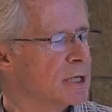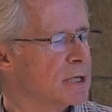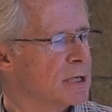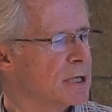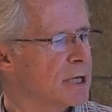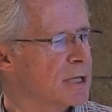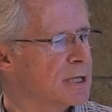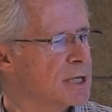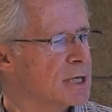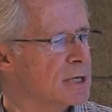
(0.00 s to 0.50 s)

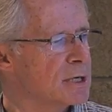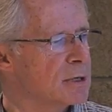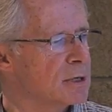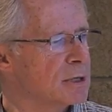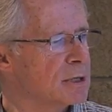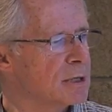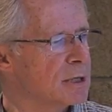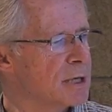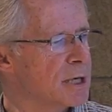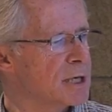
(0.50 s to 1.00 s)
and I
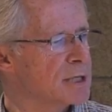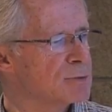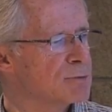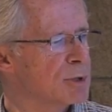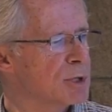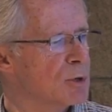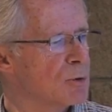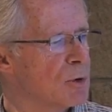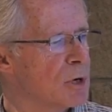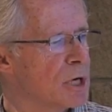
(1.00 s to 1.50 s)
think uh, as
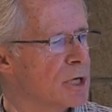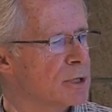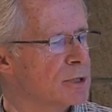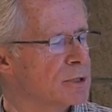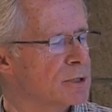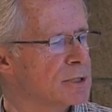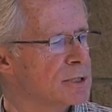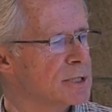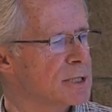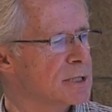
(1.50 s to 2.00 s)
we go on,
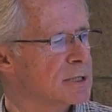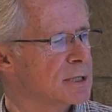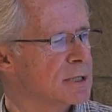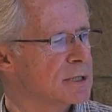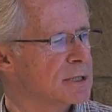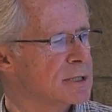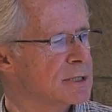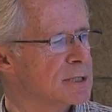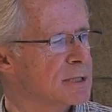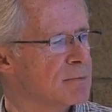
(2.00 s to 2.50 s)
you'll see
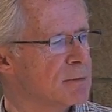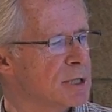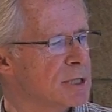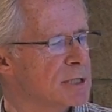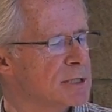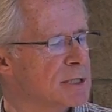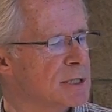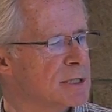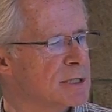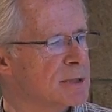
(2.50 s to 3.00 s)
that some of
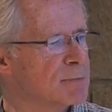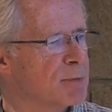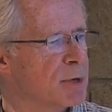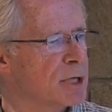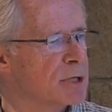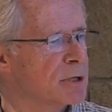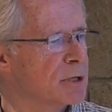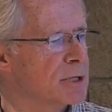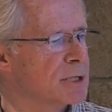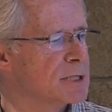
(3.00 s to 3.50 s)
these things
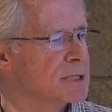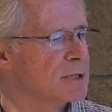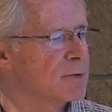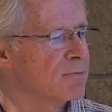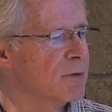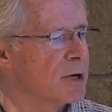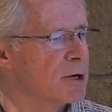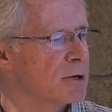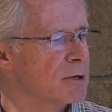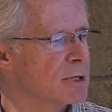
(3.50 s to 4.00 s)
depend on the
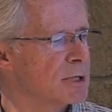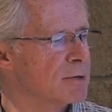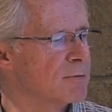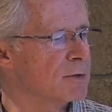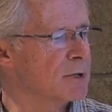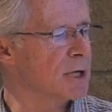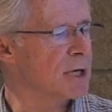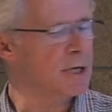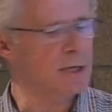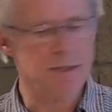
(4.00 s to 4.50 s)
severity of
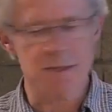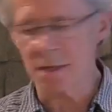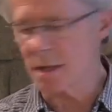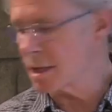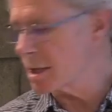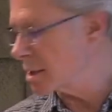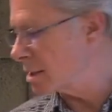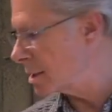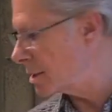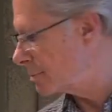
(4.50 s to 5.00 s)
the
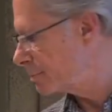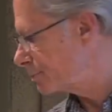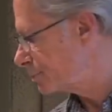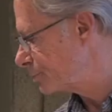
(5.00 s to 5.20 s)
anxiety.